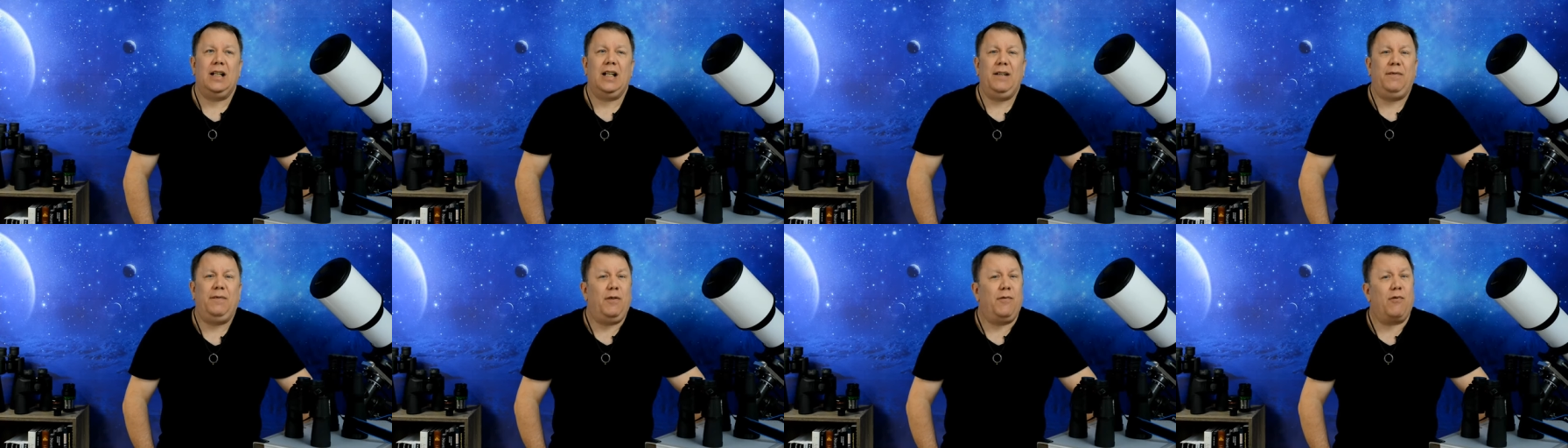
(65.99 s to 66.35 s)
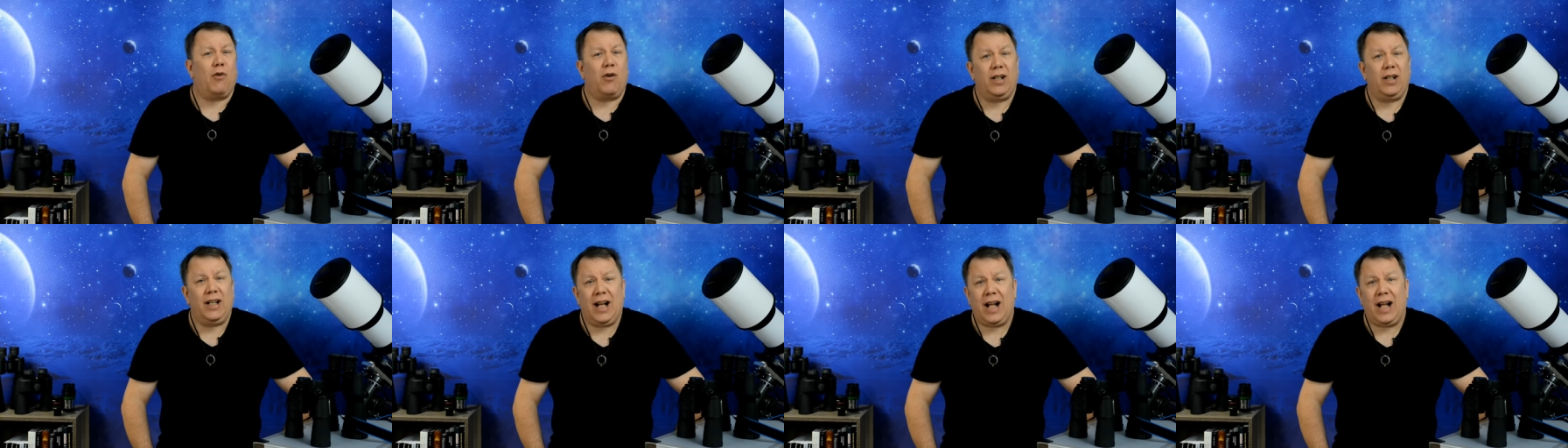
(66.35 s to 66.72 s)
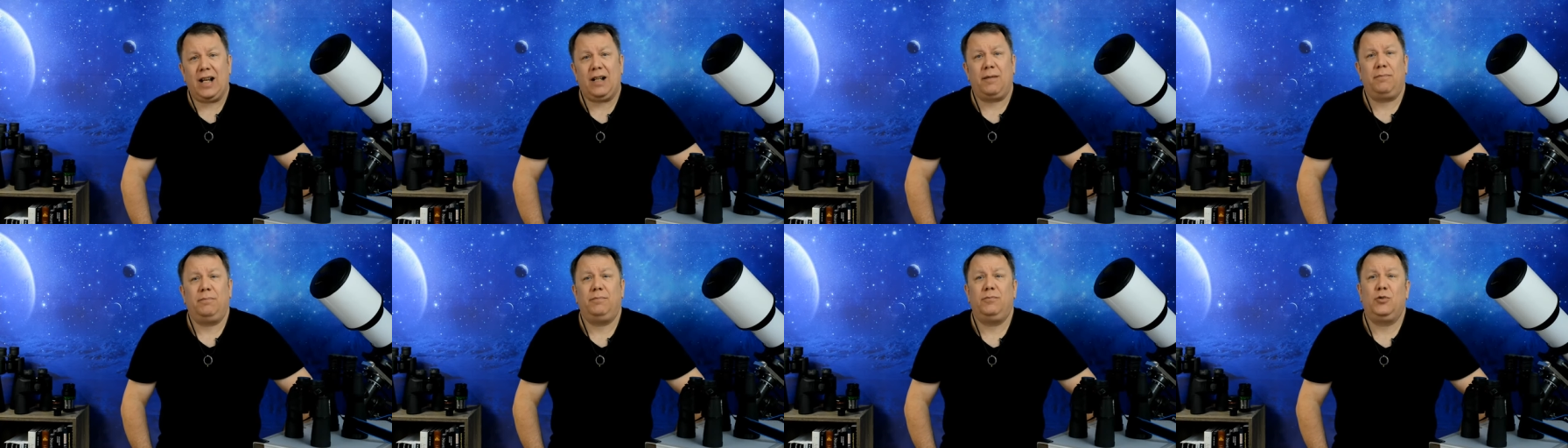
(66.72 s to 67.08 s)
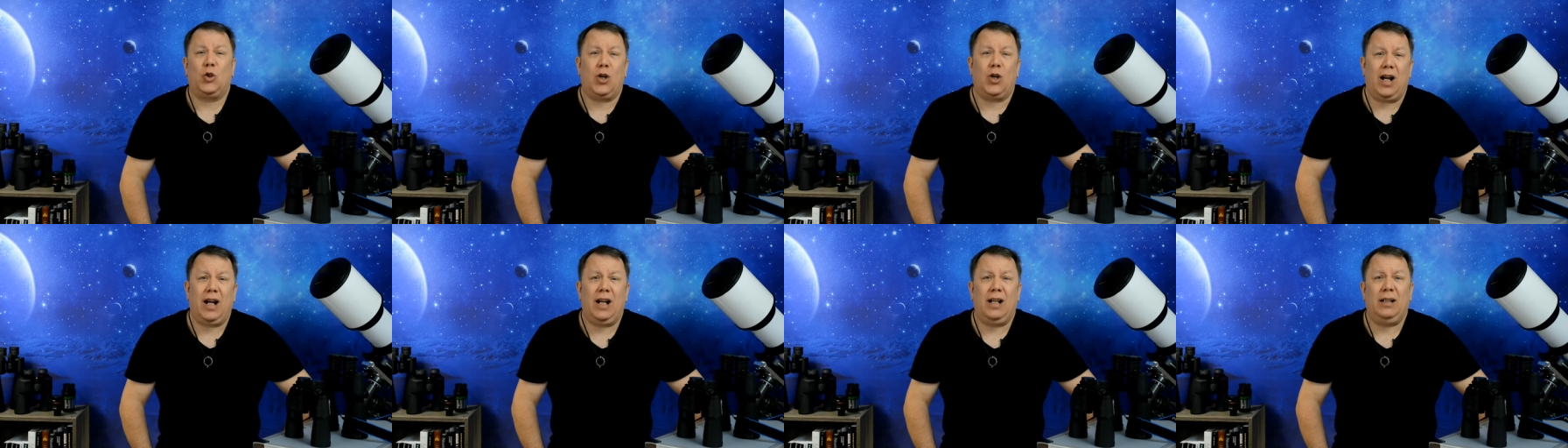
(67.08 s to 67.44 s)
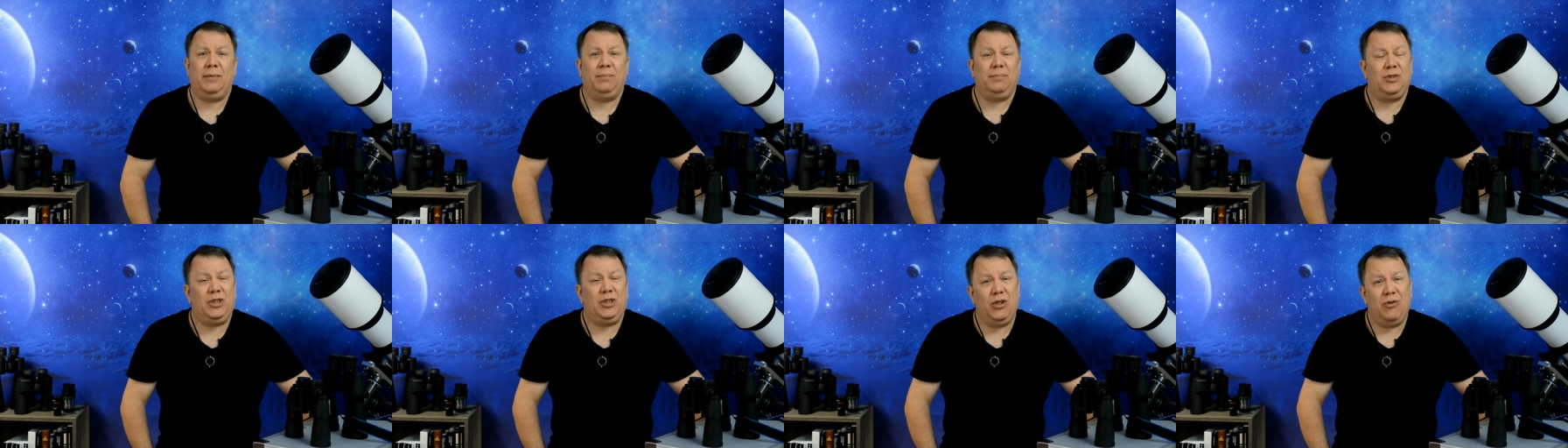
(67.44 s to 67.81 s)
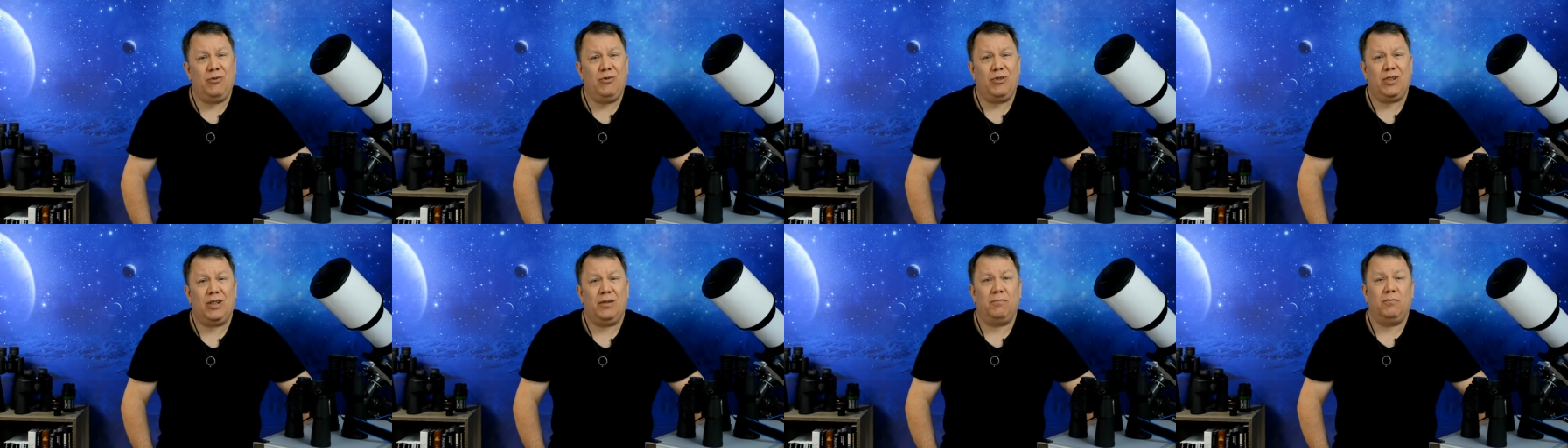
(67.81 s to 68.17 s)
If you've already got them, try and
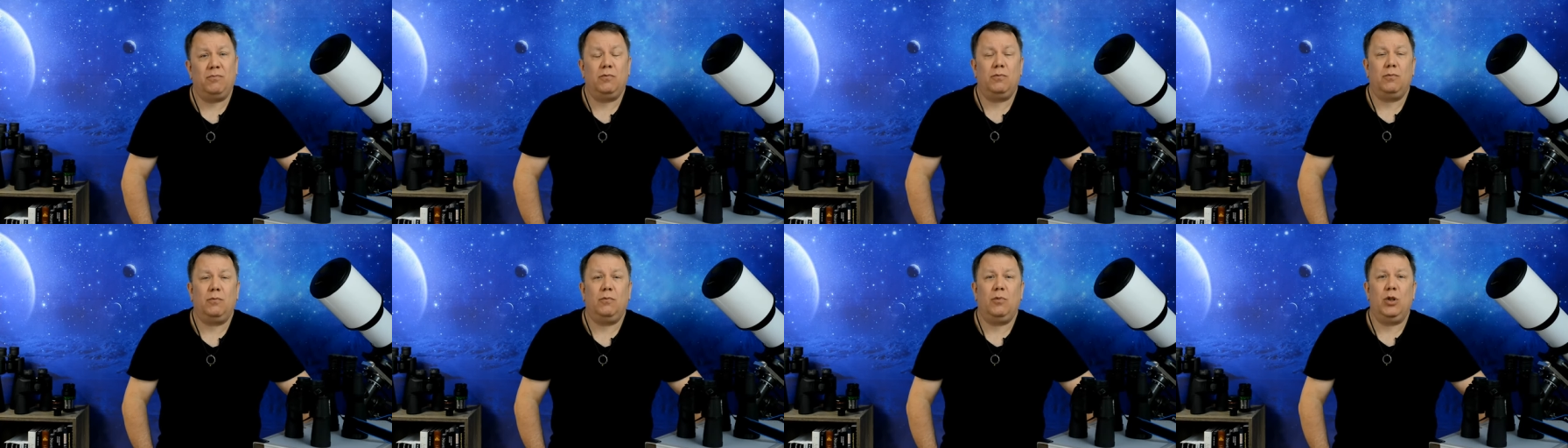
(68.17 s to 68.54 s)
use them.